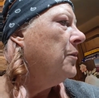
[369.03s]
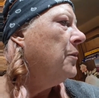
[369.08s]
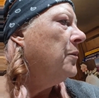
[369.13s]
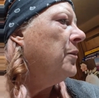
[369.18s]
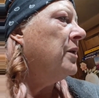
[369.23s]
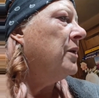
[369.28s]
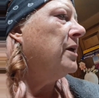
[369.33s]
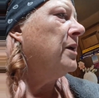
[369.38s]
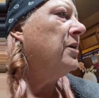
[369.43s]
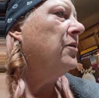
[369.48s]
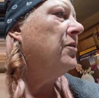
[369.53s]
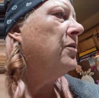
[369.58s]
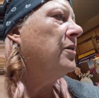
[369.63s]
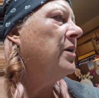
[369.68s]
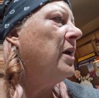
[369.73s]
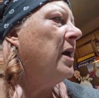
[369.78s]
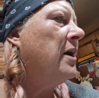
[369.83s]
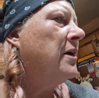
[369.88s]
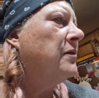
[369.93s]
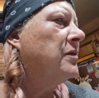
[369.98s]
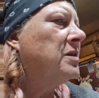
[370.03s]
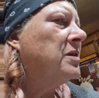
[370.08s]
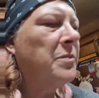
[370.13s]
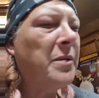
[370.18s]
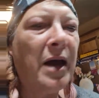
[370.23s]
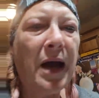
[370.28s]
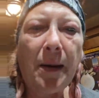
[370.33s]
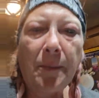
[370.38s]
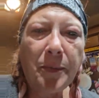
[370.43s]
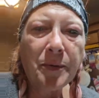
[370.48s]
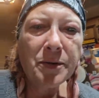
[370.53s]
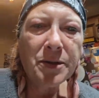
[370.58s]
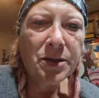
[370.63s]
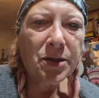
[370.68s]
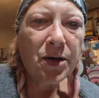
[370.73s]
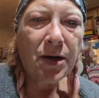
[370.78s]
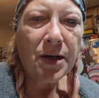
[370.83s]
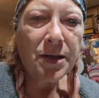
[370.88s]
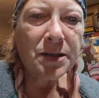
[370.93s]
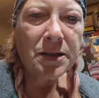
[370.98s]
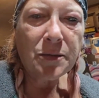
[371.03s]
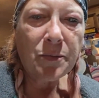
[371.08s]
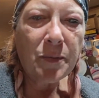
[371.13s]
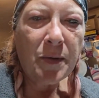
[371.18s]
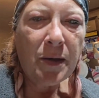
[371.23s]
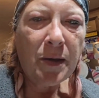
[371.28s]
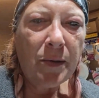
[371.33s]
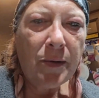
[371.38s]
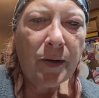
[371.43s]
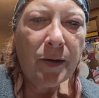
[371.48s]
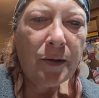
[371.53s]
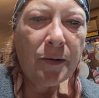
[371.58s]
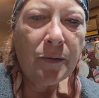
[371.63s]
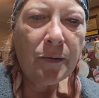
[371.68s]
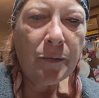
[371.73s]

But, like, you could have some applesauce, maybe.